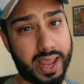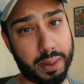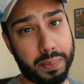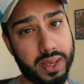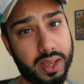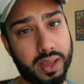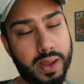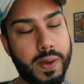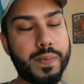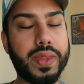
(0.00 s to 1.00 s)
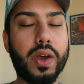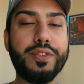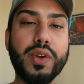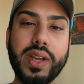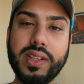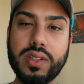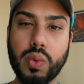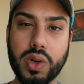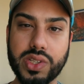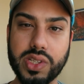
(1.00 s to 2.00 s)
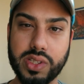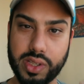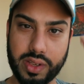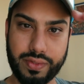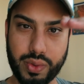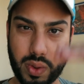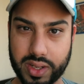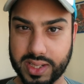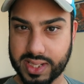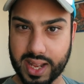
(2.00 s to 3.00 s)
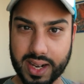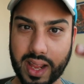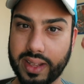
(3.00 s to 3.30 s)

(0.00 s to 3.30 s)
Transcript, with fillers: the AP, now, if you're into watches and if you understand